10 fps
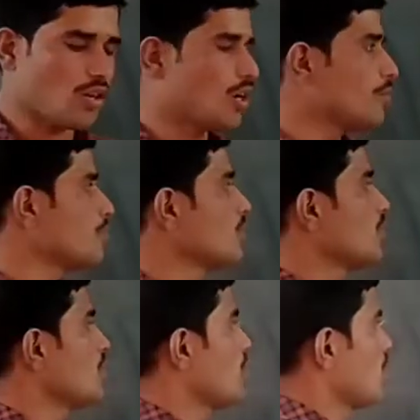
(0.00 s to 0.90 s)
of
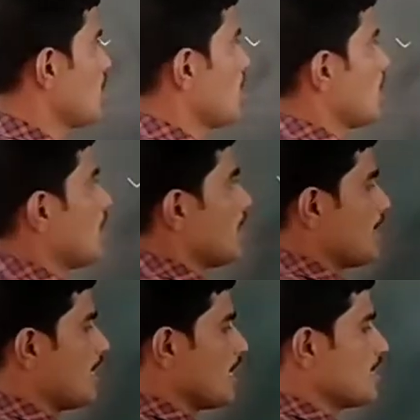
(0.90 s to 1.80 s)

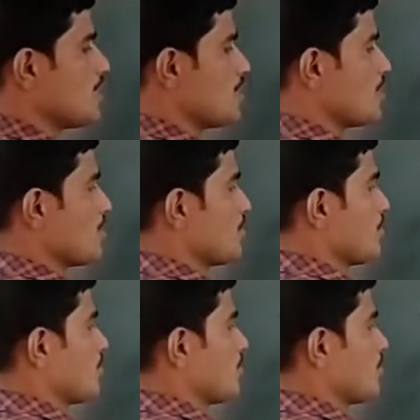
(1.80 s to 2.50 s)
dust,